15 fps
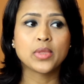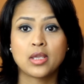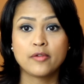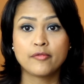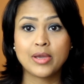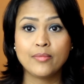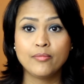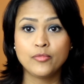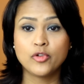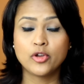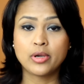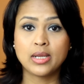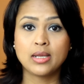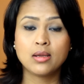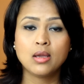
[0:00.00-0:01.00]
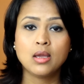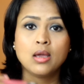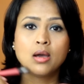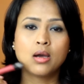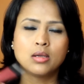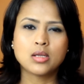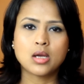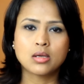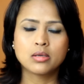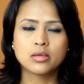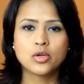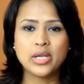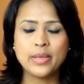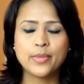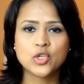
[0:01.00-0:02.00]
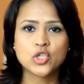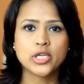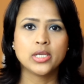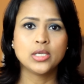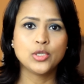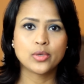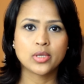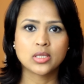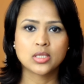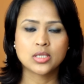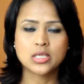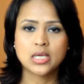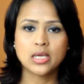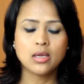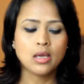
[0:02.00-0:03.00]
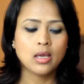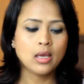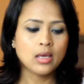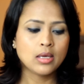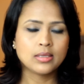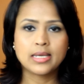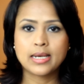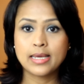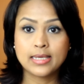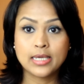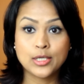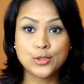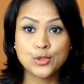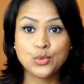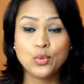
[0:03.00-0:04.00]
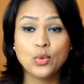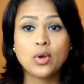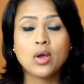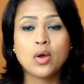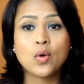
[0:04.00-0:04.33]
if I'm wearing a darker or deeper shade during the day, that I can do.